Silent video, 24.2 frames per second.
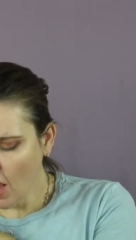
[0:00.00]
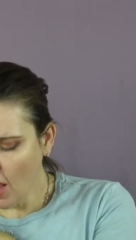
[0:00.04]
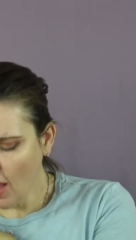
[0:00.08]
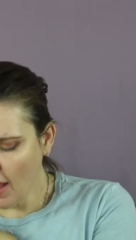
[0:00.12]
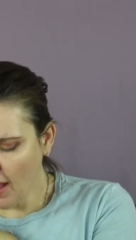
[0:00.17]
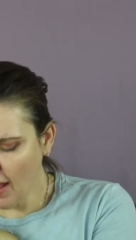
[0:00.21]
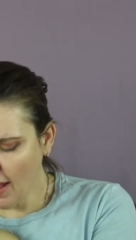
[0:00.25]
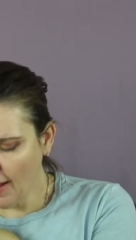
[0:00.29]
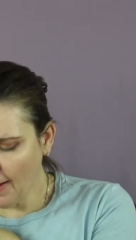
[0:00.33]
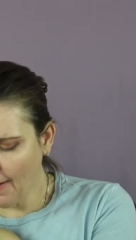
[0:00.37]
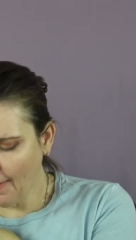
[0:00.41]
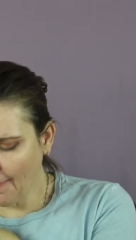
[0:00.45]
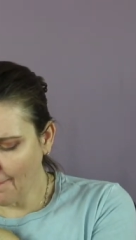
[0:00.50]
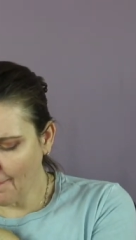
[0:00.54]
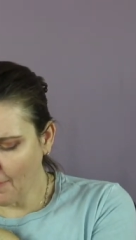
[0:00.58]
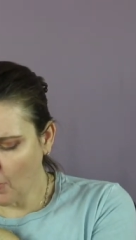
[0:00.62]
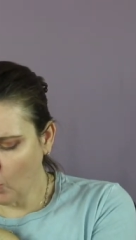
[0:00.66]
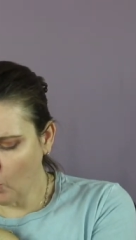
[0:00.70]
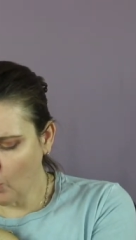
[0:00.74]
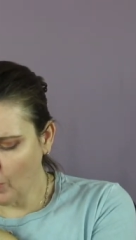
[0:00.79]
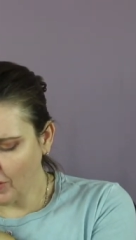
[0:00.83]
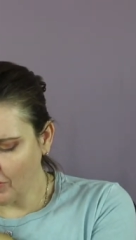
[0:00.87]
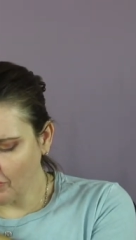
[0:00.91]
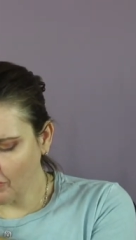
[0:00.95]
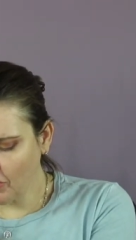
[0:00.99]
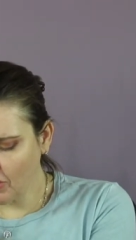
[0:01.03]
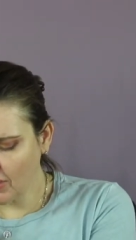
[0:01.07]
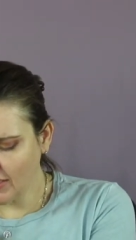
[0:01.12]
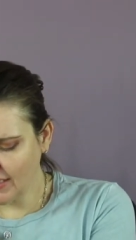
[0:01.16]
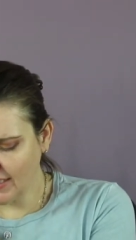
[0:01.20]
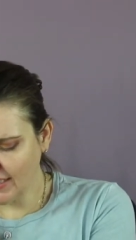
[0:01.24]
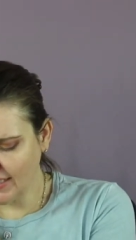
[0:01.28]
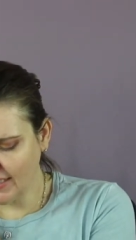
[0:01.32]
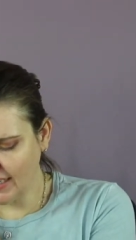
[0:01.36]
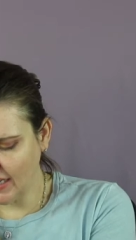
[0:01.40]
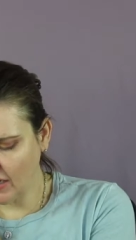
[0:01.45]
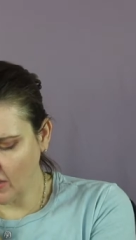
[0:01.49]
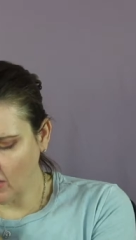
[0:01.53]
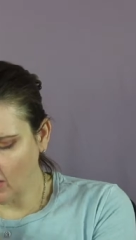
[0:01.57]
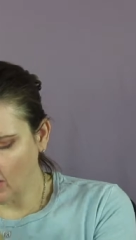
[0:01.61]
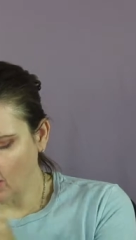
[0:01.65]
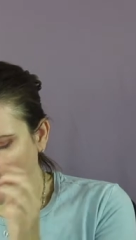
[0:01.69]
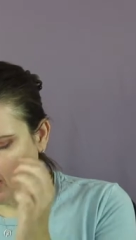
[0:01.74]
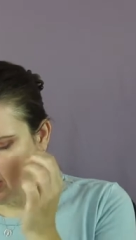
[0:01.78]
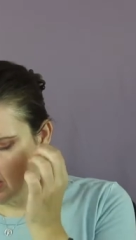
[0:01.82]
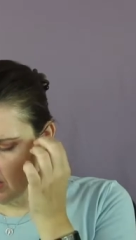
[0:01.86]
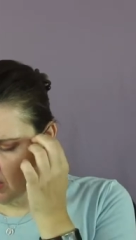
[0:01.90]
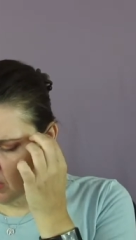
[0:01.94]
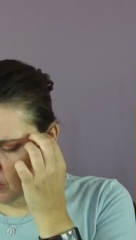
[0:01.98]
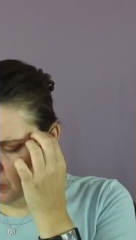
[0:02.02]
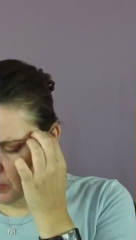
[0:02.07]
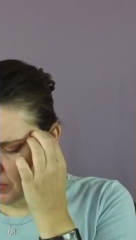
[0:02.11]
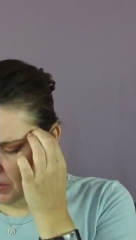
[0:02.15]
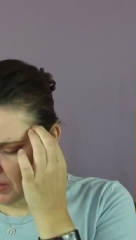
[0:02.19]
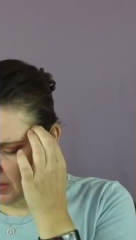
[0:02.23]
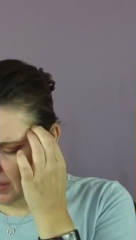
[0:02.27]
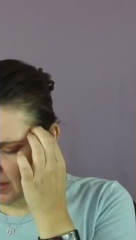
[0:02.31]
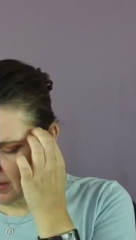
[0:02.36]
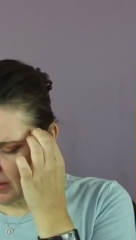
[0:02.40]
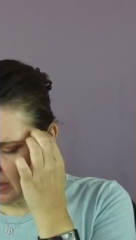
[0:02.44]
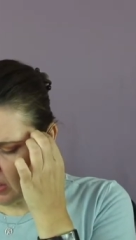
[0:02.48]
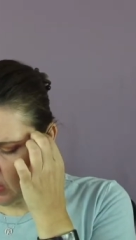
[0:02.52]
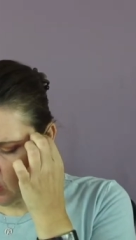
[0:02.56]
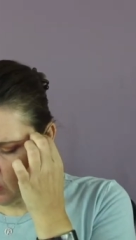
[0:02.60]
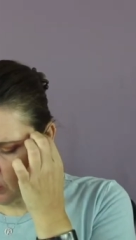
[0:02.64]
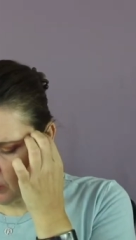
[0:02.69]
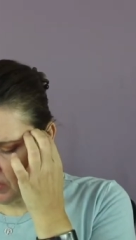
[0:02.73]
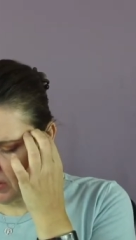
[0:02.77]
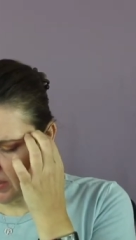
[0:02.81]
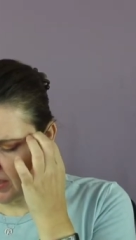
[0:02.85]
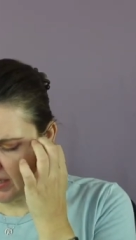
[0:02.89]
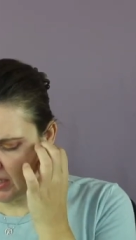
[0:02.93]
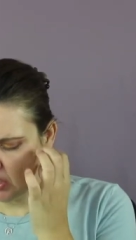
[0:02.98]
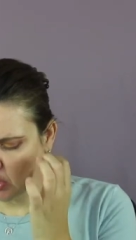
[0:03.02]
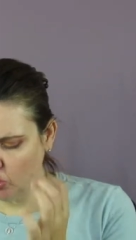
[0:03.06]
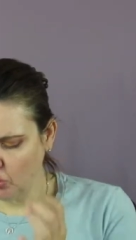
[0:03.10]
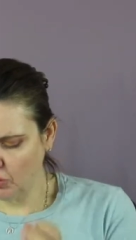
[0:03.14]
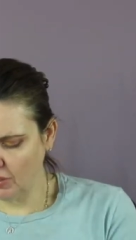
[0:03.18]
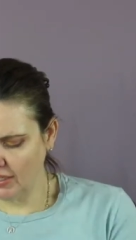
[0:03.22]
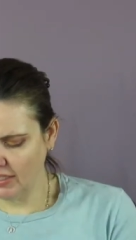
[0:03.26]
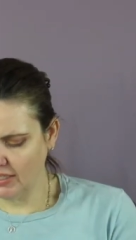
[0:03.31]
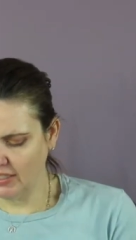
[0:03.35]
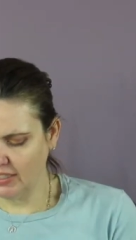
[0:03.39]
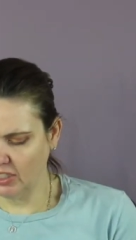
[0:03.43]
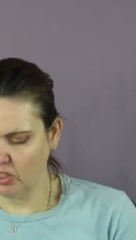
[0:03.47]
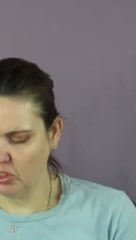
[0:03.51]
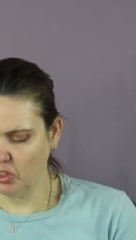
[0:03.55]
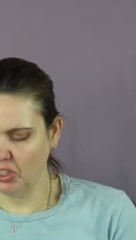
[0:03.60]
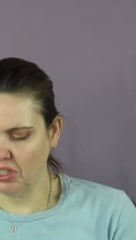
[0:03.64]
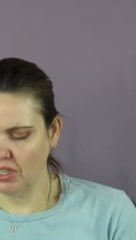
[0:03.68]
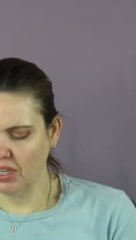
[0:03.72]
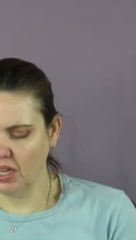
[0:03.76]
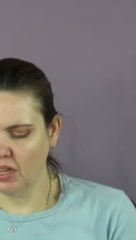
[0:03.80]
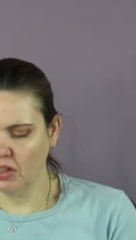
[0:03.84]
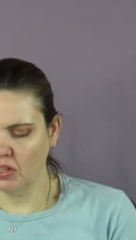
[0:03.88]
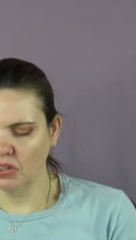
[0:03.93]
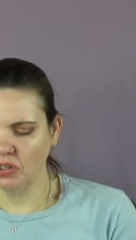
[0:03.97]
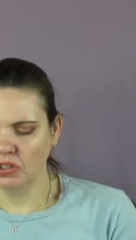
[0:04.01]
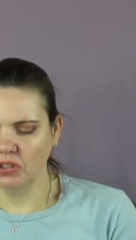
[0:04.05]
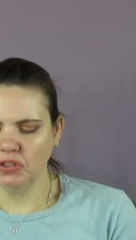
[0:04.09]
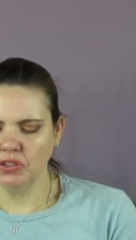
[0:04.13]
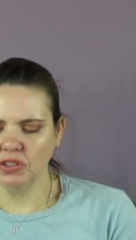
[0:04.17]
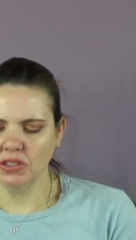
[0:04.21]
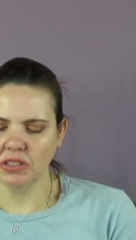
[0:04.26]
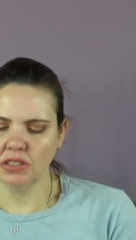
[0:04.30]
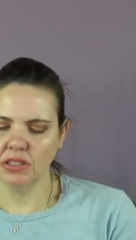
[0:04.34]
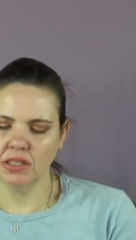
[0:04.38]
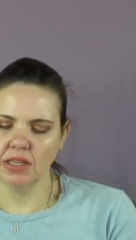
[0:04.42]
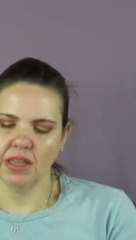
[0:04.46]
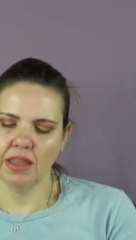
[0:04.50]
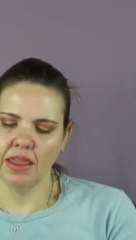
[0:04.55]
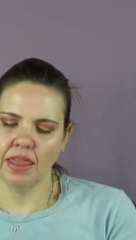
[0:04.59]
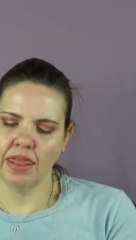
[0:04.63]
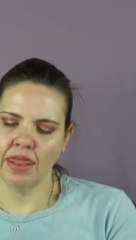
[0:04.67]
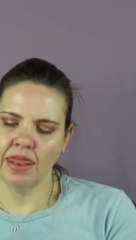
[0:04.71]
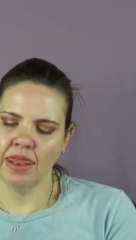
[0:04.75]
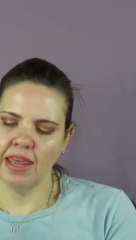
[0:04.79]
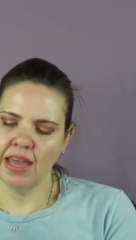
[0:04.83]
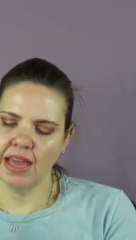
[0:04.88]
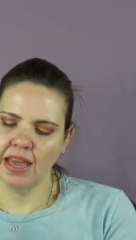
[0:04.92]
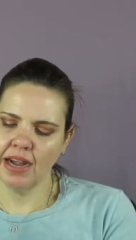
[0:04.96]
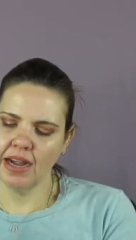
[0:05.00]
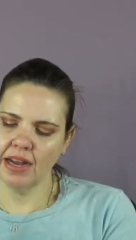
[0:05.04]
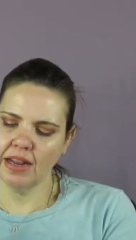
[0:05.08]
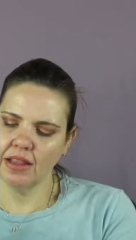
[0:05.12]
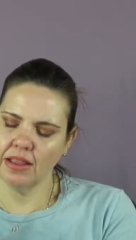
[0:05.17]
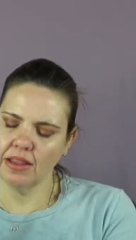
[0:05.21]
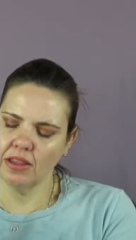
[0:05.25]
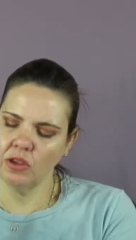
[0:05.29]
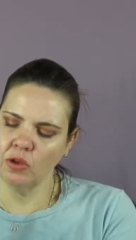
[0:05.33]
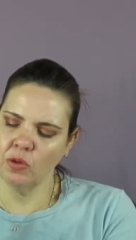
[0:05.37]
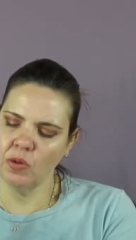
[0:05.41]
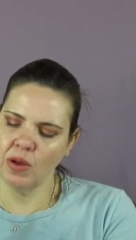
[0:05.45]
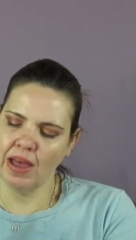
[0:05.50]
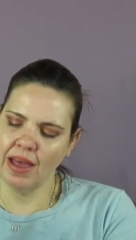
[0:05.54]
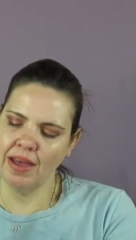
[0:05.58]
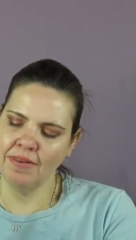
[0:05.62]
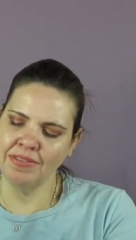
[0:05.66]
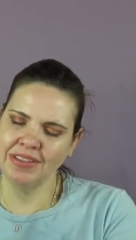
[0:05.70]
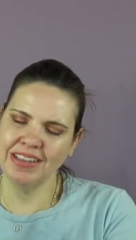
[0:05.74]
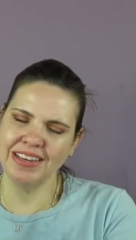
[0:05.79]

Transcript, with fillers: Um, Winifred and Sarah are really the only kind of transition colors that you have.